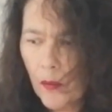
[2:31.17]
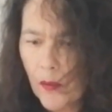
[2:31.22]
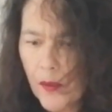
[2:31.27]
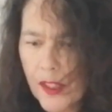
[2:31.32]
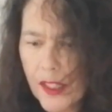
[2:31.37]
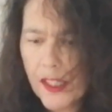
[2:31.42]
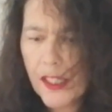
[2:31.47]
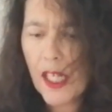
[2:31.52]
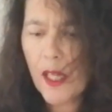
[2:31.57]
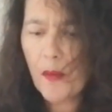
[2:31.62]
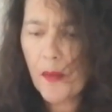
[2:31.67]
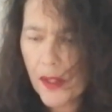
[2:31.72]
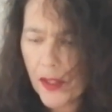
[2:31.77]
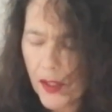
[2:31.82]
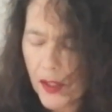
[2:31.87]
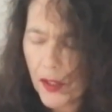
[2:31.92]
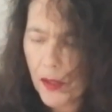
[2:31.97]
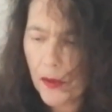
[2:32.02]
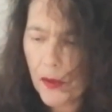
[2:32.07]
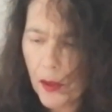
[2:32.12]
step
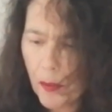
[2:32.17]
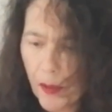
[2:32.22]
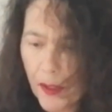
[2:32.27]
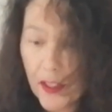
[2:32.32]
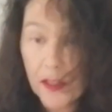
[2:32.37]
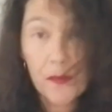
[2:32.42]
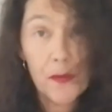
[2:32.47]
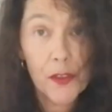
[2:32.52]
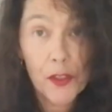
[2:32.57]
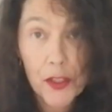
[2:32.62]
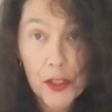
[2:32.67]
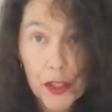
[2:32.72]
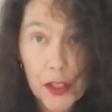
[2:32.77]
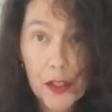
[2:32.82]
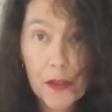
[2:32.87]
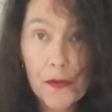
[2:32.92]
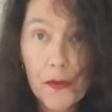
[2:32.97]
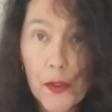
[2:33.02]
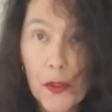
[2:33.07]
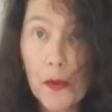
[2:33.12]
into the best
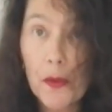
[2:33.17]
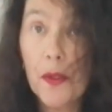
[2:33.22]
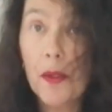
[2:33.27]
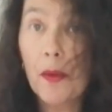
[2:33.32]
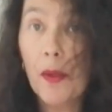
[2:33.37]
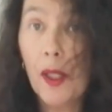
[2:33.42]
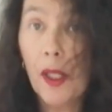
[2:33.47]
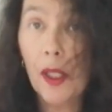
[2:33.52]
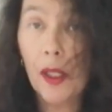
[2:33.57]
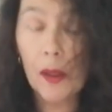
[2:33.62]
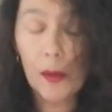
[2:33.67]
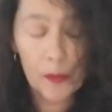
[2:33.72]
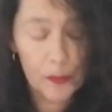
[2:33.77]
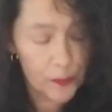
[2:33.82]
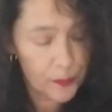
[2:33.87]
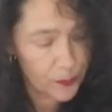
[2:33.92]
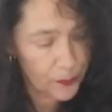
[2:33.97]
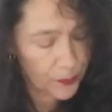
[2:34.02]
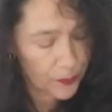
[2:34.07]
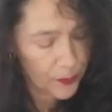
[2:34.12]
version of who you are.
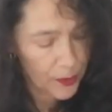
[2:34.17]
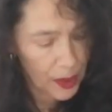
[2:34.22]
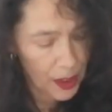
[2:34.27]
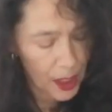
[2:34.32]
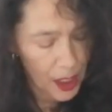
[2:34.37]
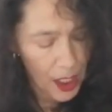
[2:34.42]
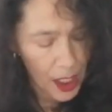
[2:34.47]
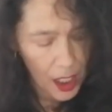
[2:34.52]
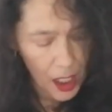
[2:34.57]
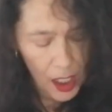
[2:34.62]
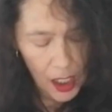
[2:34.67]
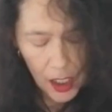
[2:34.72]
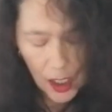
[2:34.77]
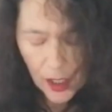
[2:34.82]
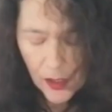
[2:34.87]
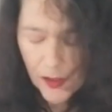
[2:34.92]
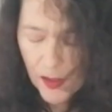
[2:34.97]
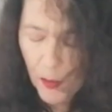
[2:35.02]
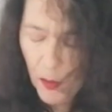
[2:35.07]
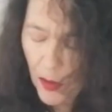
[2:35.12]

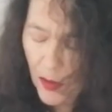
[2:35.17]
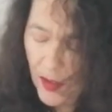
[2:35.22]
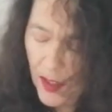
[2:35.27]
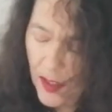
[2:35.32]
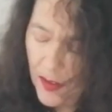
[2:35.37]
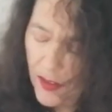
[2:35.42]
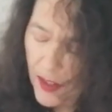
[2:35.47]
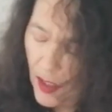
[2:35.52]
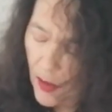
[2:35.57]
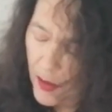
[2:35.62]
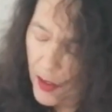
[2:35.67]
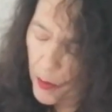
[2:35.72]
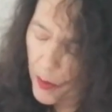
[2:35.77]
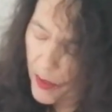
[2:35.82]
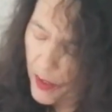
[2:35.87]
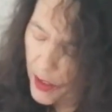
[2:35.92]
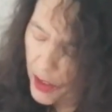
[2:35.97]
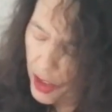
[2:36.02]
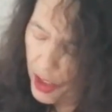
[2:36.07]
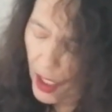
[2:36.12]
So what is going to
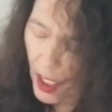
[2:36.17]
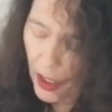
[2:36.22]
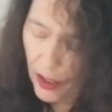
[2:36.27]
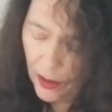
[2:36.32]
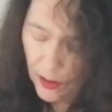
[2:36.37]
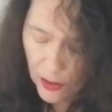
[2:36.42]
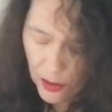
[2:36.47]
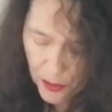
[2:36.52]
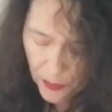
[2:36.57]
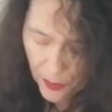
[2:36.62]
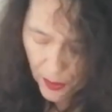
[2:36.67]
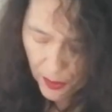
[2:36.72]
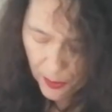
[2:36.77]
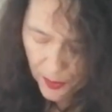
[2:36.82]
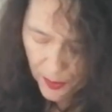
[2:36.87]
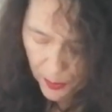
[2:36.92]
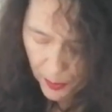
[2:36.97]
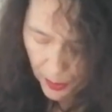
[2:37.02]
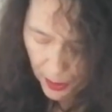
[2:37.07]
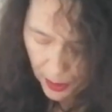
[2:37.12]
be the challenge for
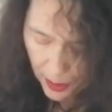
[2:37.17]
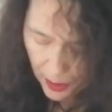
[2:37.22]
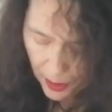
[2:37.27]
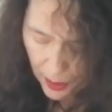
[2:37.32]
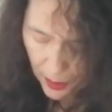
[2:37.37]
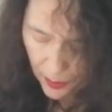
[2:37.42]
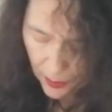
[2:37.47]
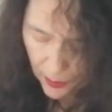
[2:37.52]
this week?